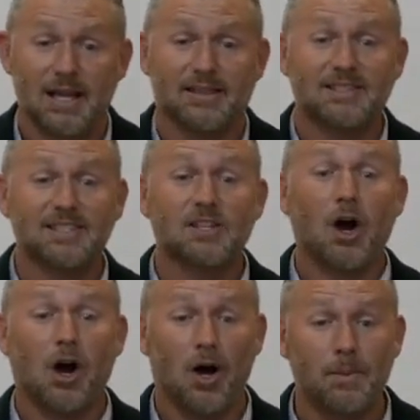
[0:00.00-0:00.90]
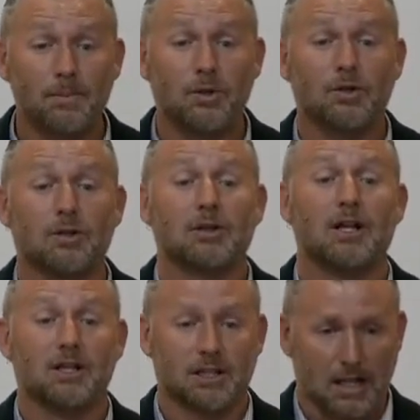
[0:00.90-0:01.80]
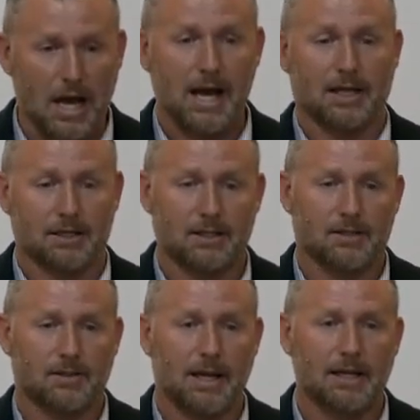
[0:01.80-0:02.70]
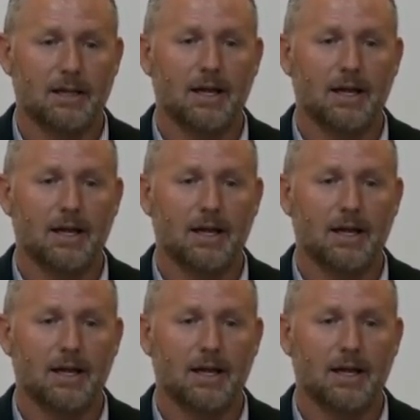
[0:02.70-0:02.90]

This is a humble God, right?